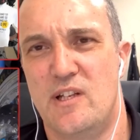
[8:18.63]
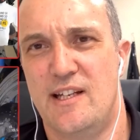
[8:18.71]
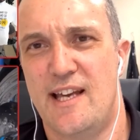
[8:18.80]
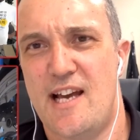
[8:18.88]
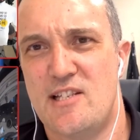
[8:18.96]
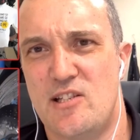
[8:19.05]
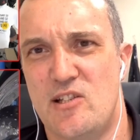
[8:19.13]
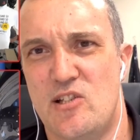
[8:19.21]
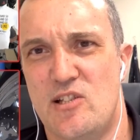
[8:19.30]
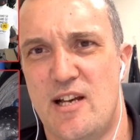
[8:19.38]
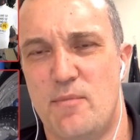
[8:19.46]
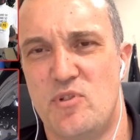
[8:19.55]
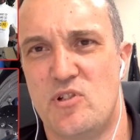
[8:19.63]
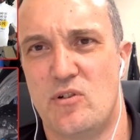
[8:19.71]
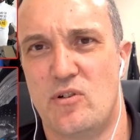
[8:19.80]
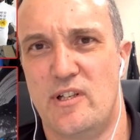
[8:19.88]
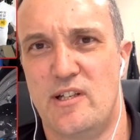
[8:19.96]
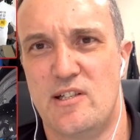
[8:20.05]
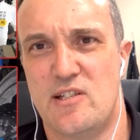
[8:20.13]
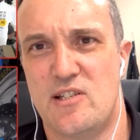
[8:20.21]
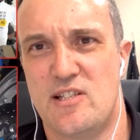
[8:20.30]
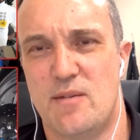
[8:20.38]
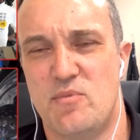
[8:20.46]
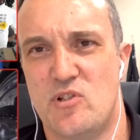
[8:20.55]
gas is subsonic. It's a
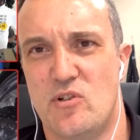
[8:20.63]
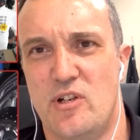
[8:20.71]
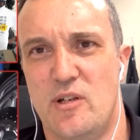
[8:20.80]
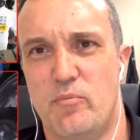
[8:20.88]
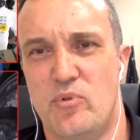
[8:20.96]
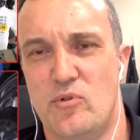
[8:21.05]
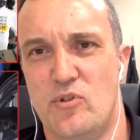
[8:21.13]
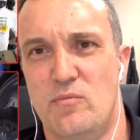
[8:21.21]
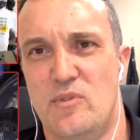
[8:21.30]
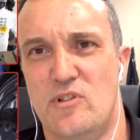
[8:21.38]
subsonic boom.